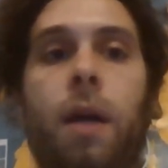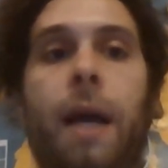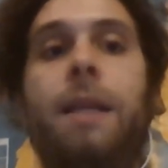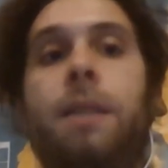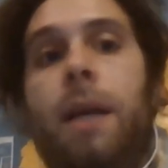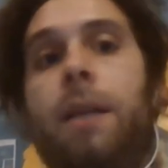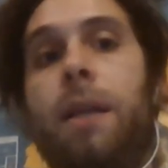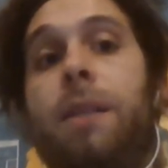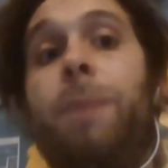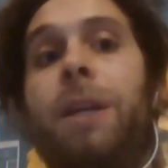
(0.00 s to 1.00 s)

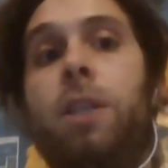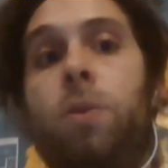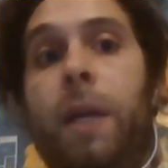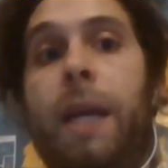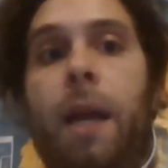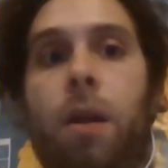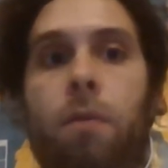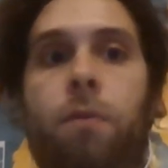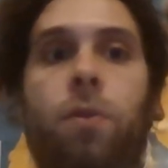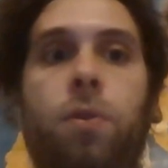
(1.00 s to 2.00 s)
as much as we can,
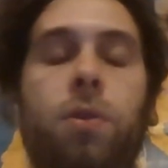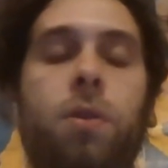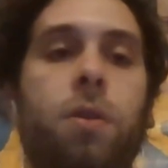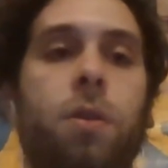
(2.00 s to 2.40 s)
of course.